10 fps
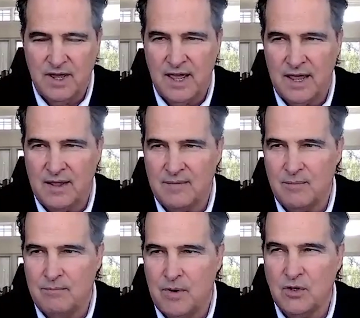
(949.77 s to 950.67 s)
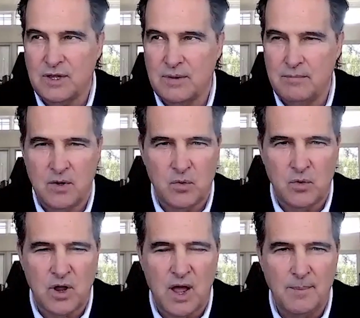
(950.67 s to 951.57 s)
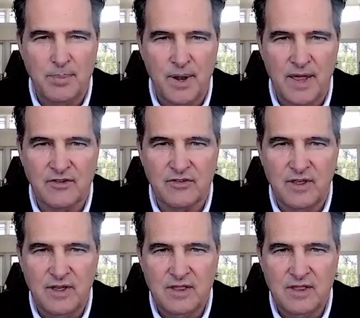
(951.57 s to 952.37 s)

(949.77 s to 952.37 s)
a multi mineral complex